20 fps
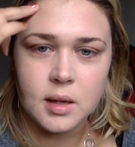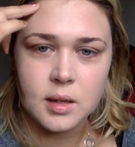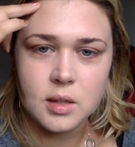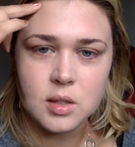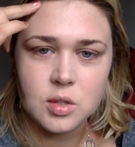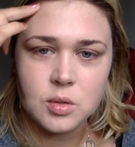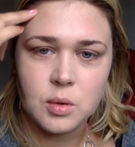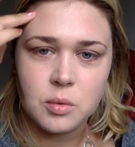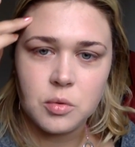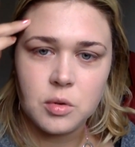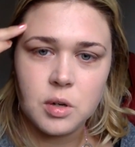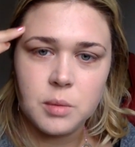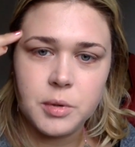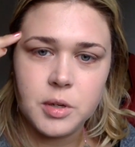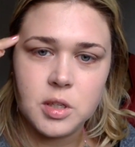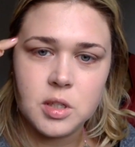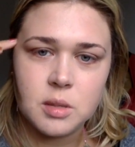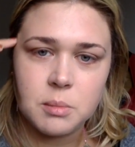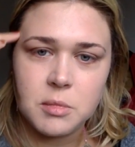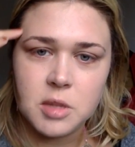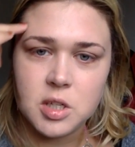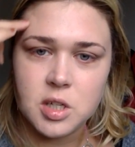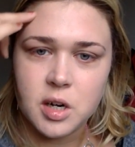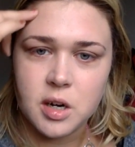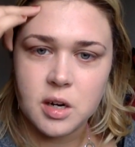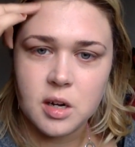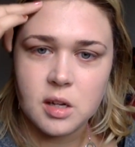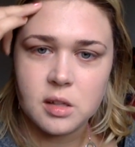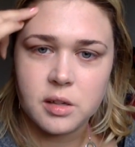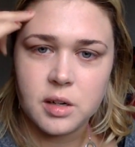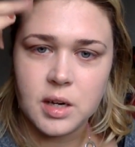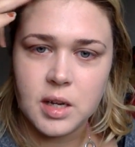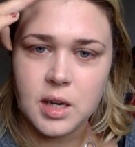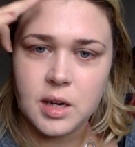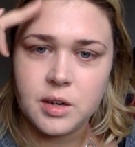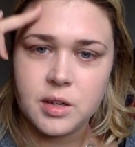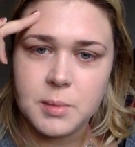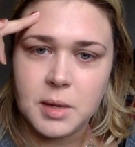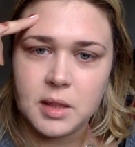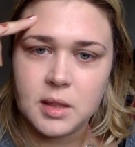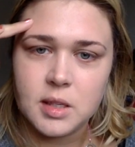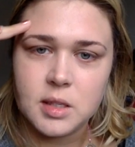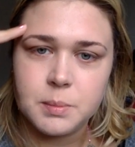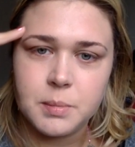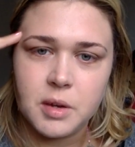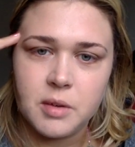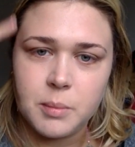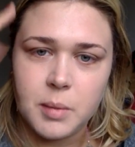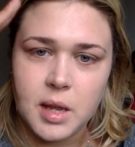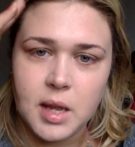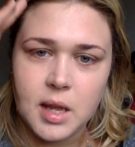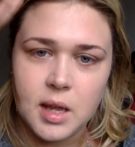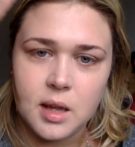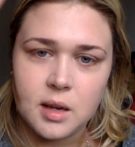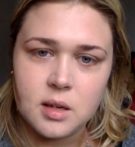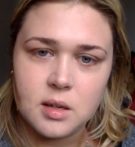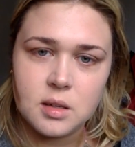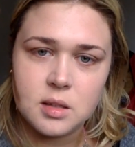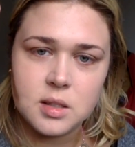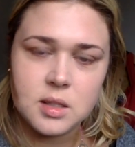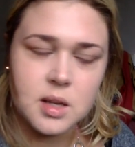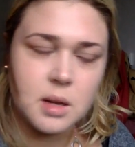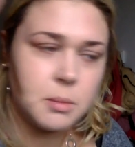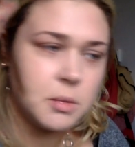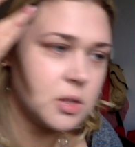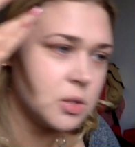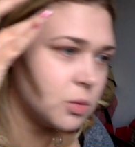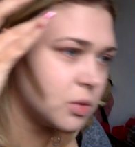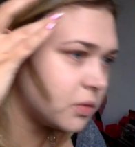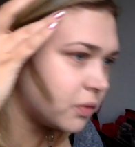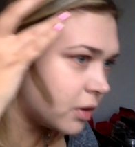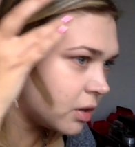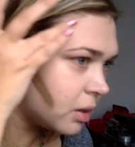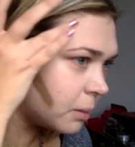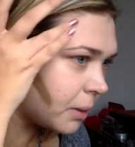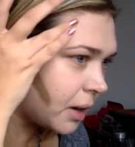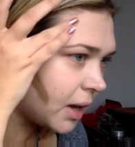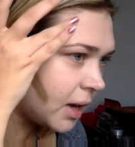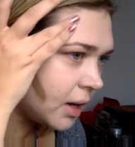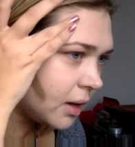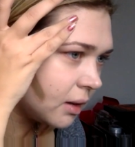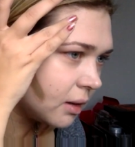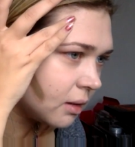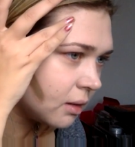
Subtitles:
So I'm going to put some of the dark colour here to make this bit of my head seem as though it's further back.